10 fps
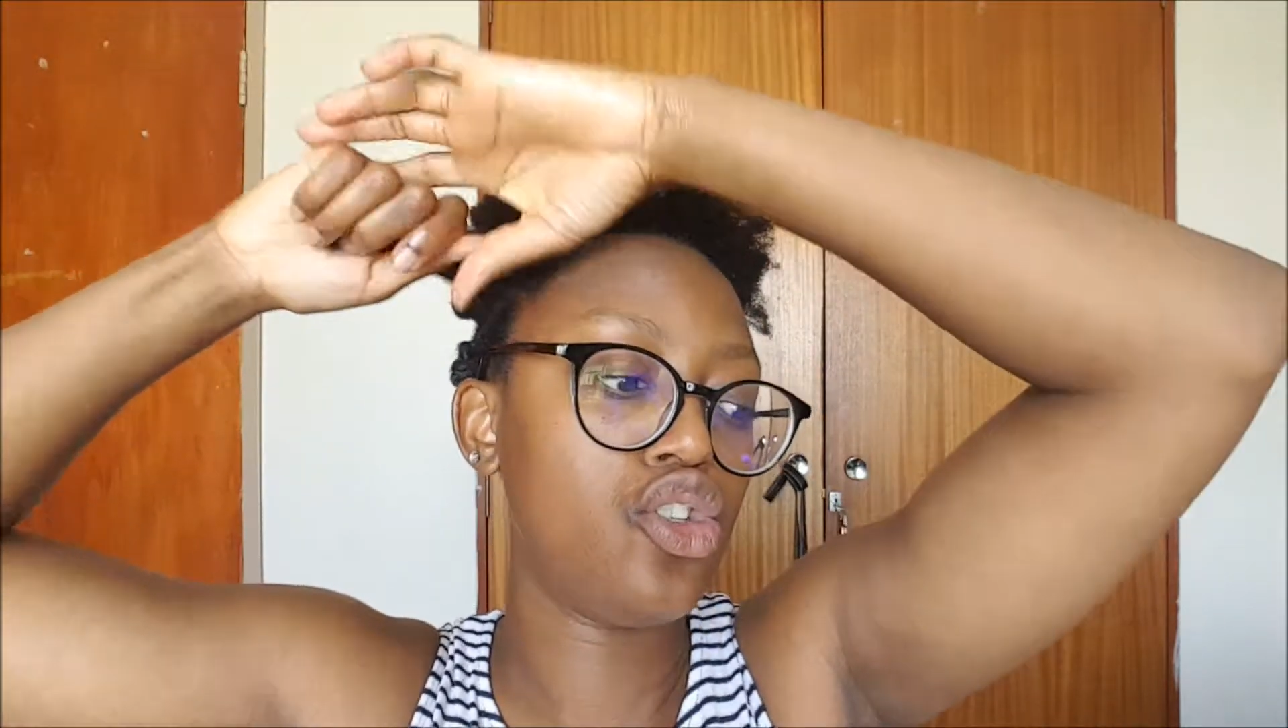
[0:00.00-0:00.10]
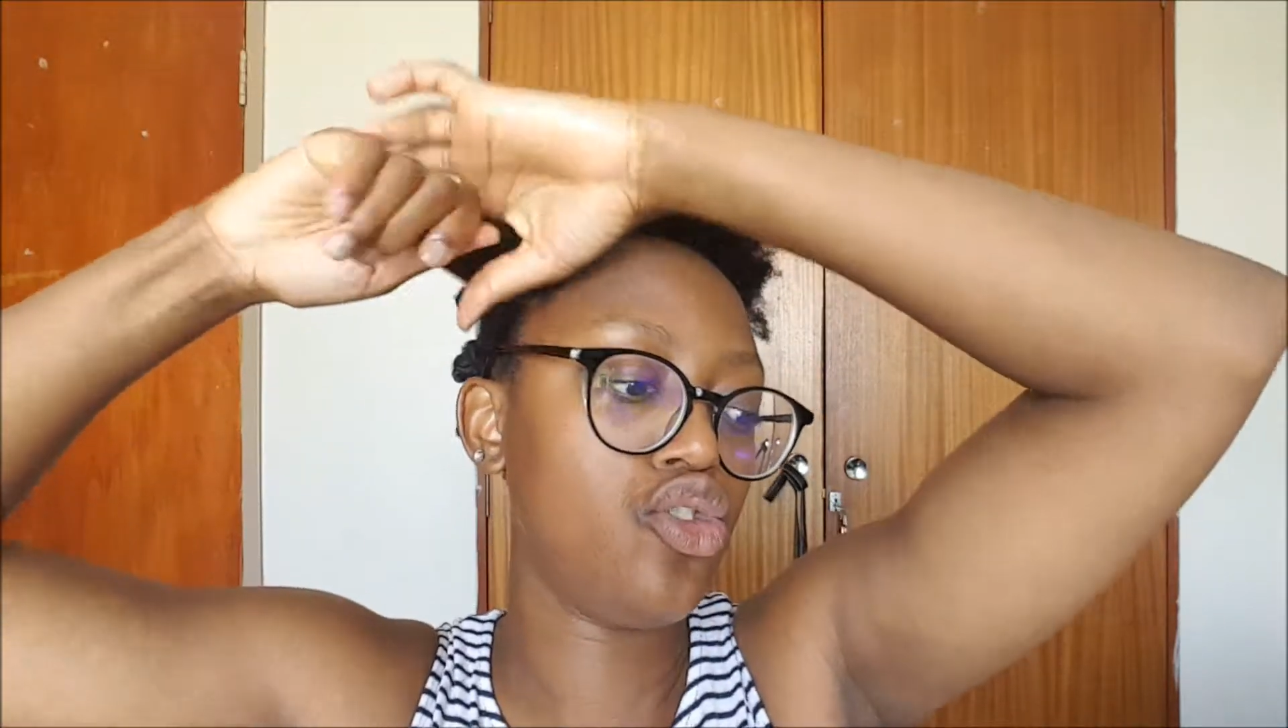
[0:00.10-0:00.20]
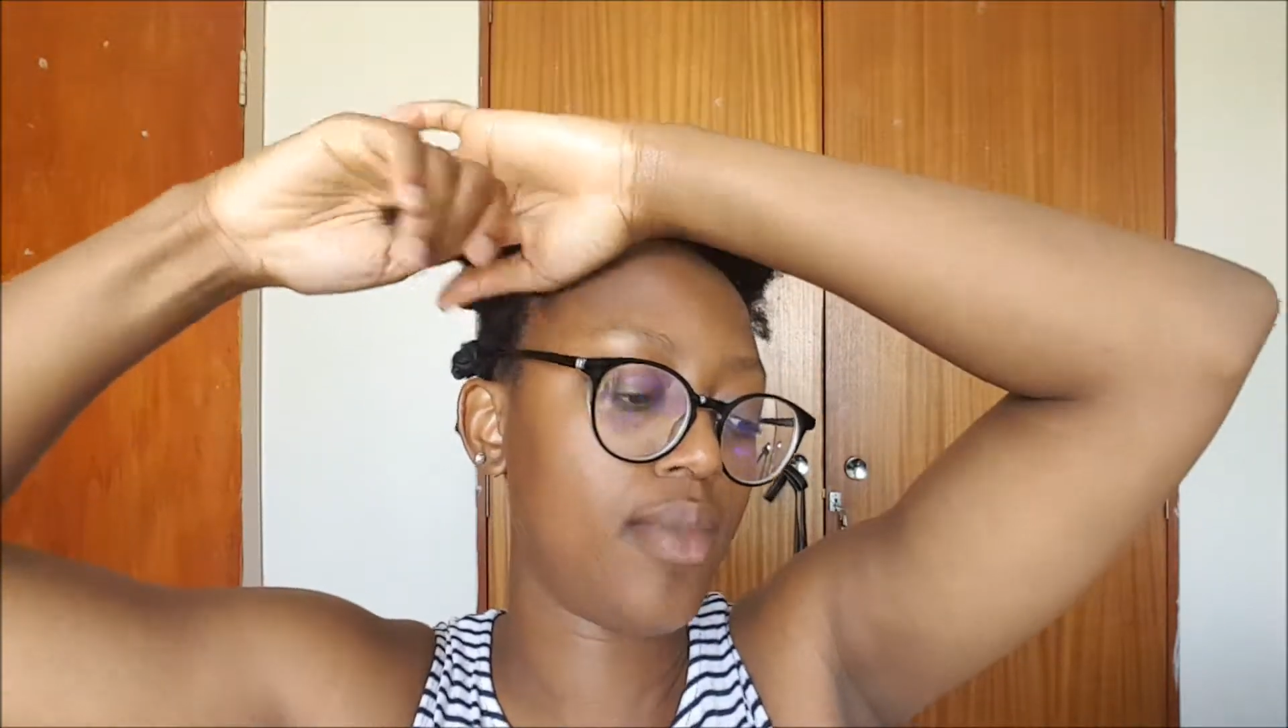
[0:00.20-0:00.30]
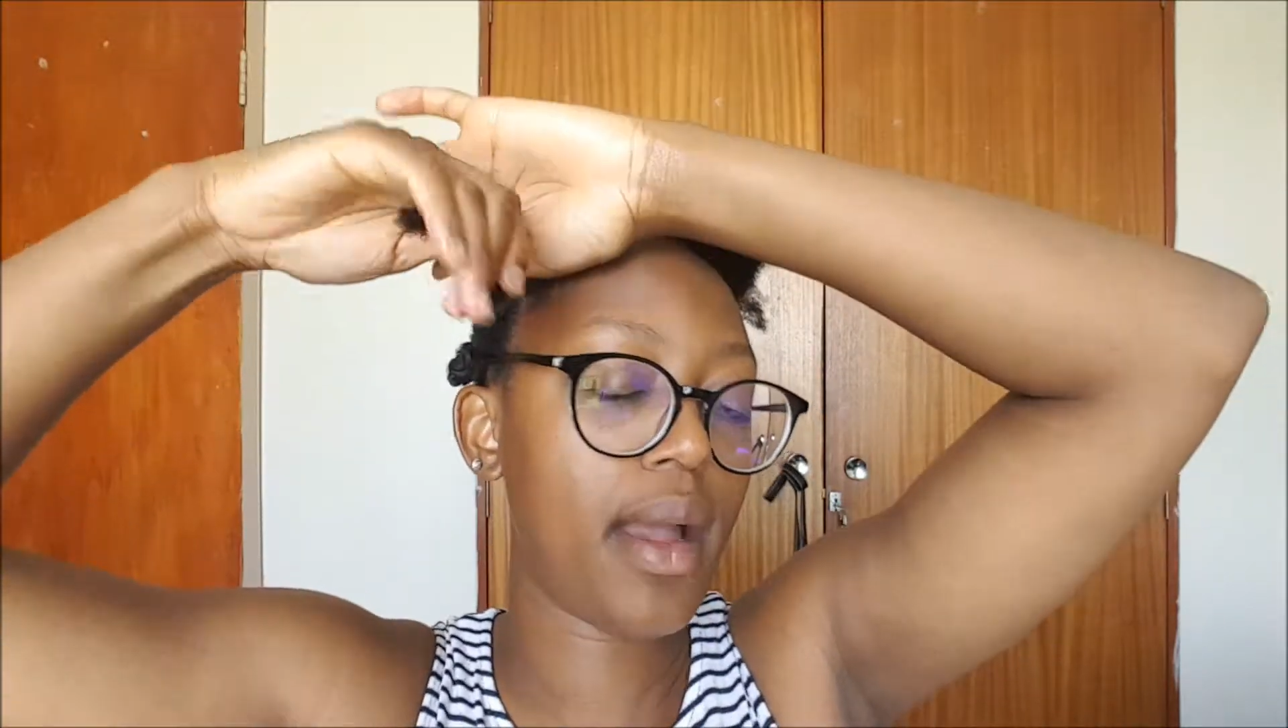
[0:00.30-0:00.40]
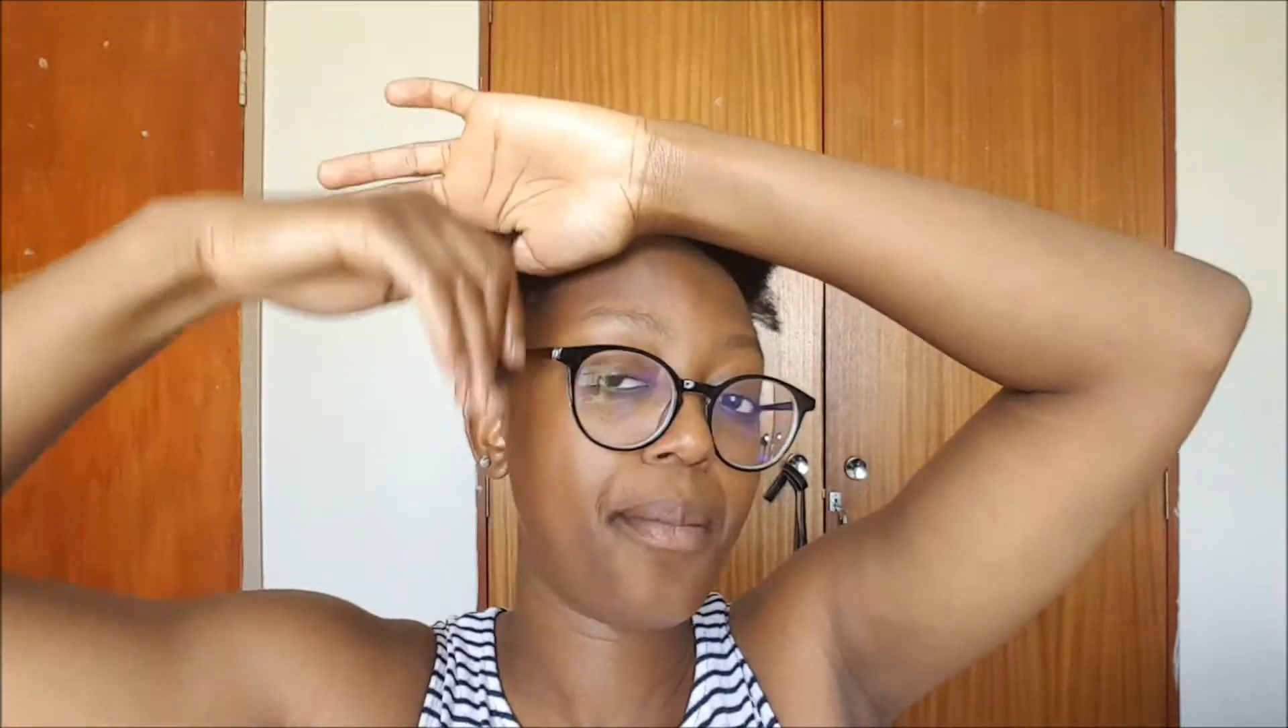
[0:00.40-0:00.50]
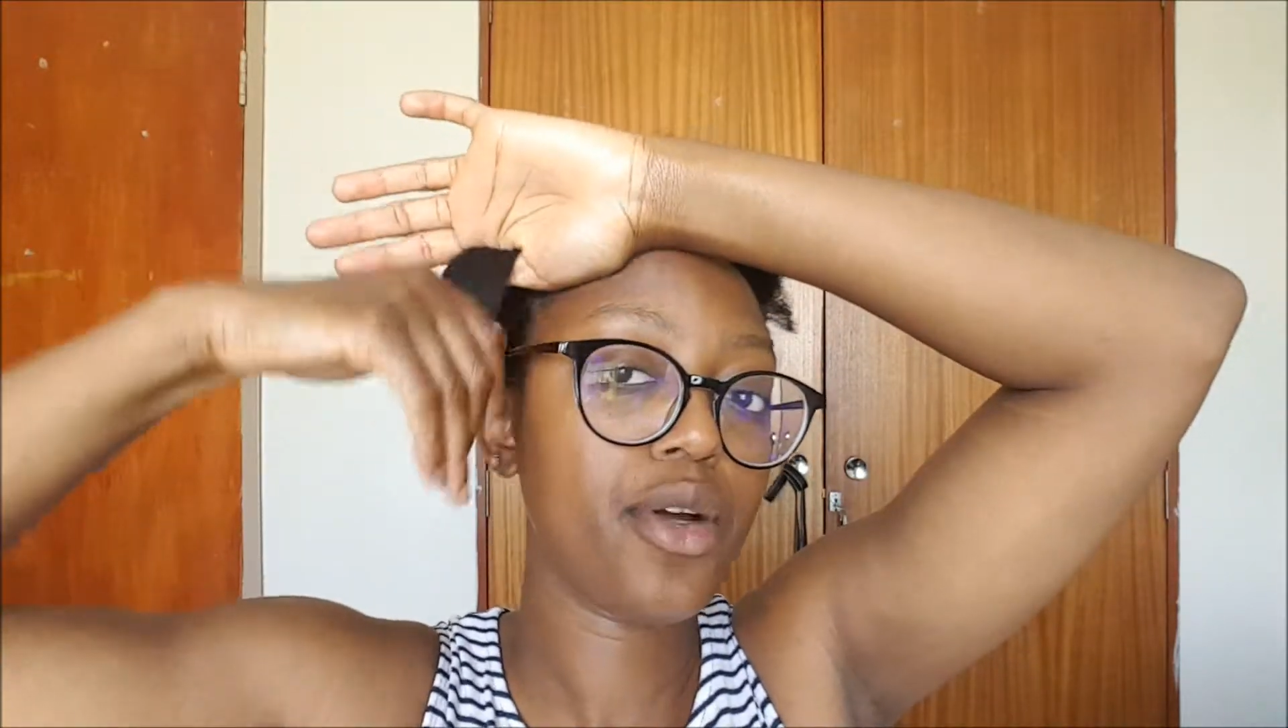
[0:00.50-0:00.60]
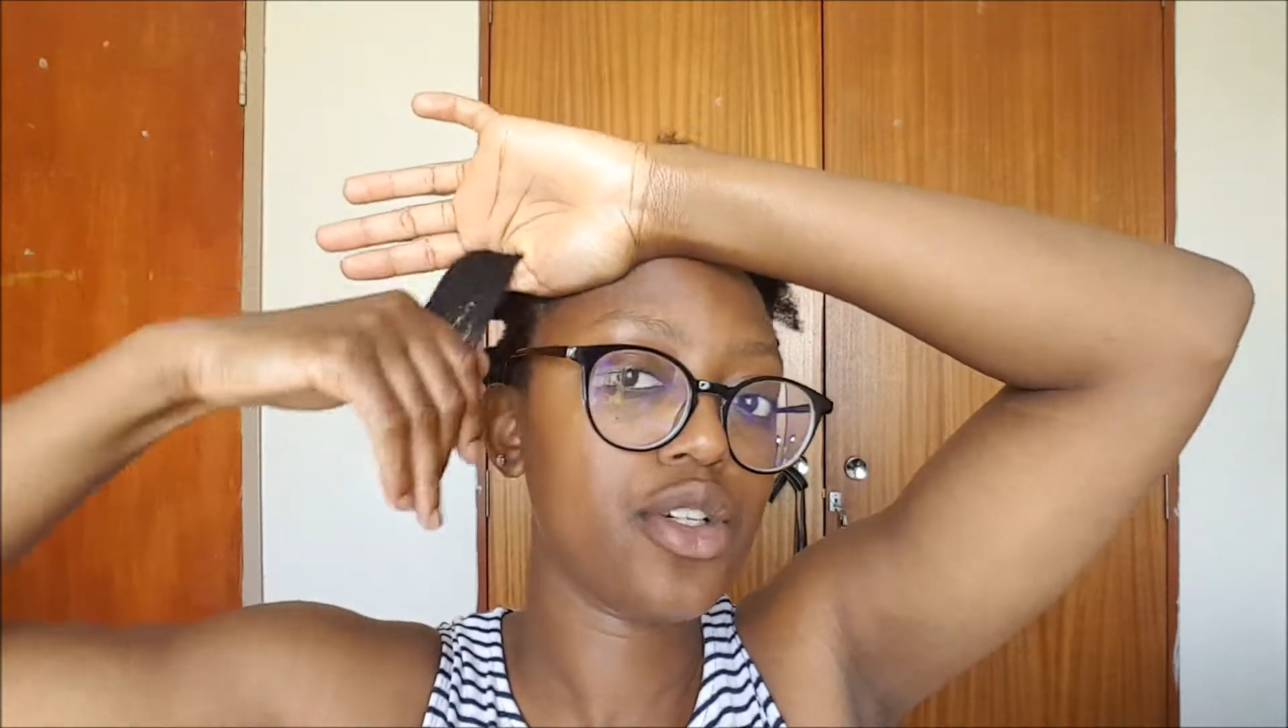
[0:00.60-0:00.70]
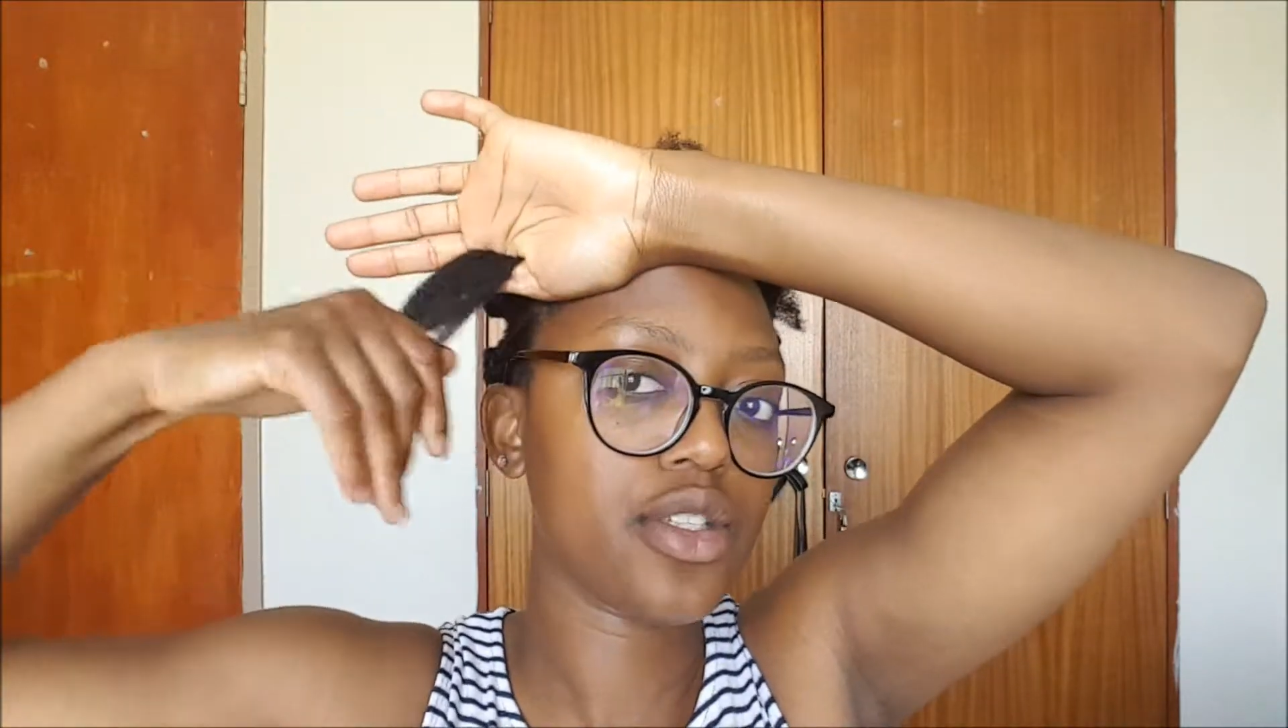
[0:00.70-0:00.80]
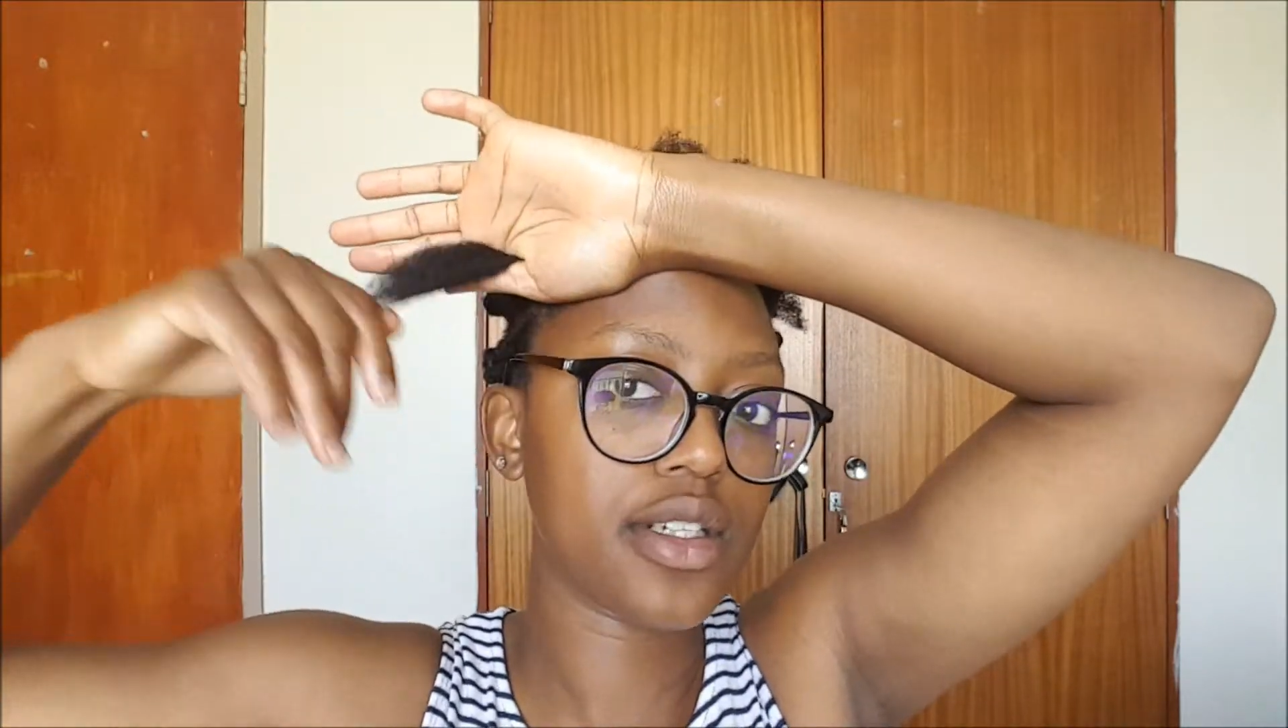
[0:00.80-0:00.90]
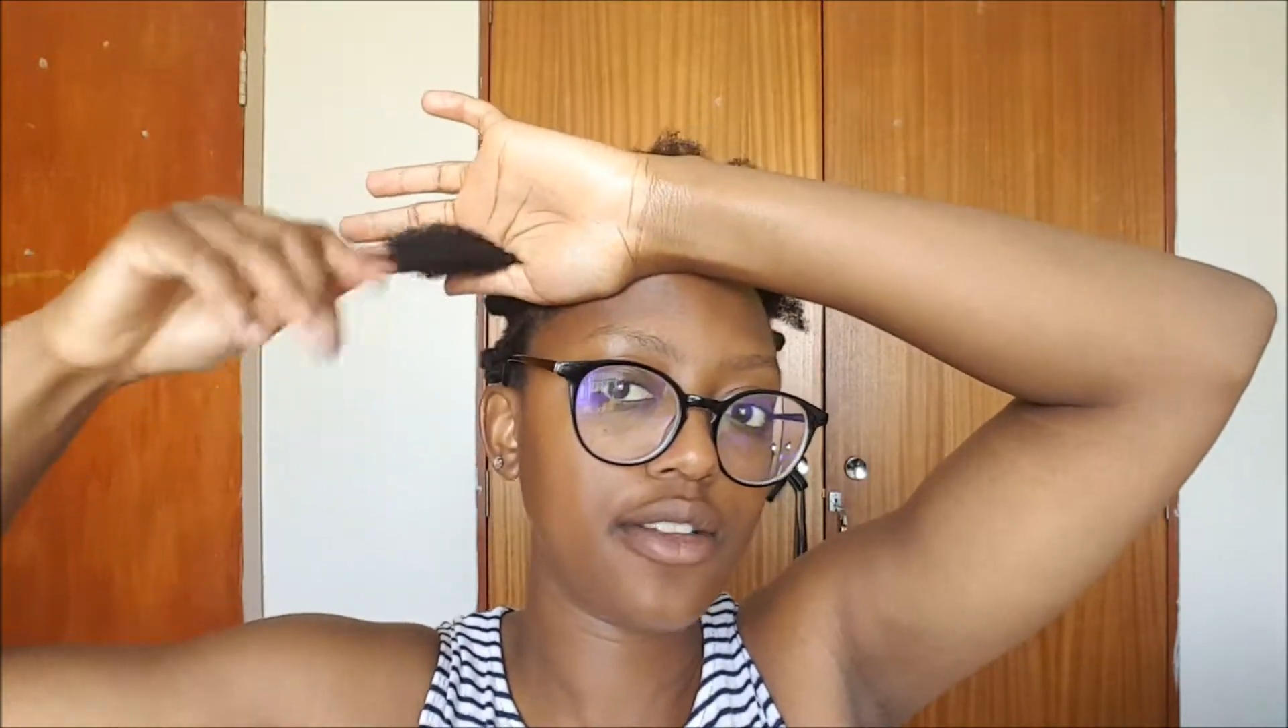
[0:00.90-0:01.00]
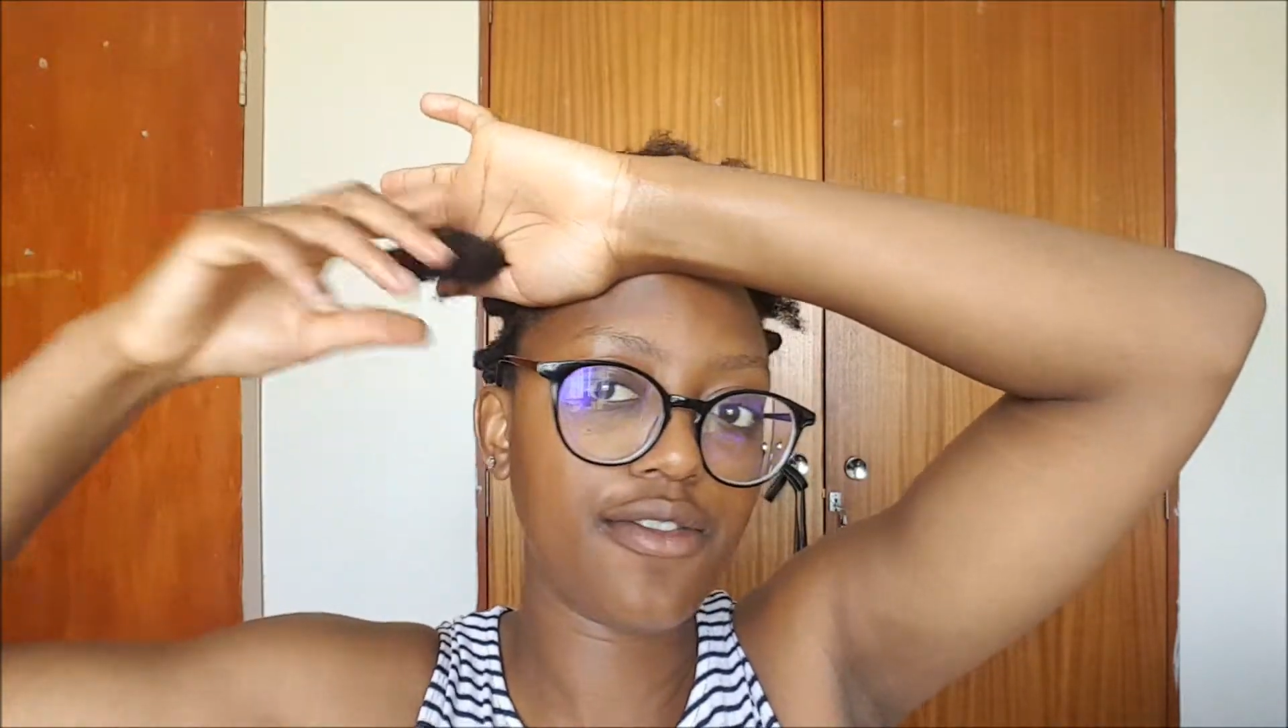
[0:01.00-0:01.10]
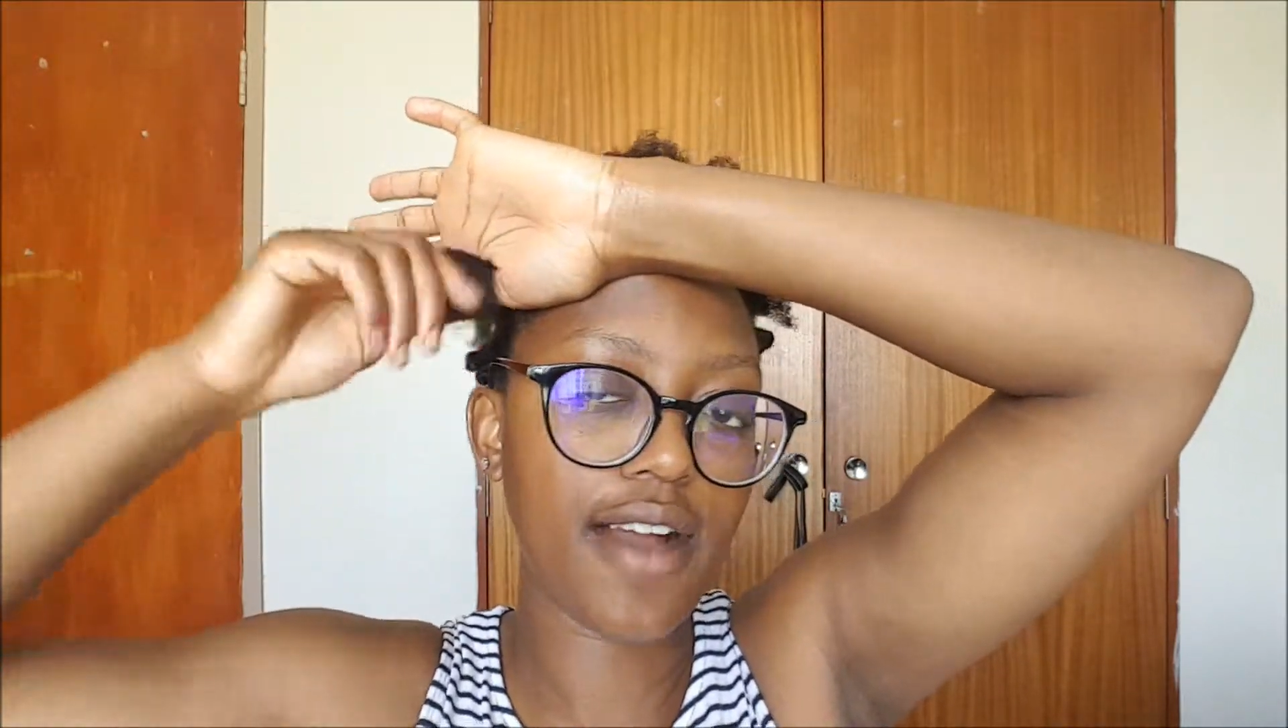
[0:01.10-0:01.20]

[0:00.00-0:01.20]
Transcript: to my personal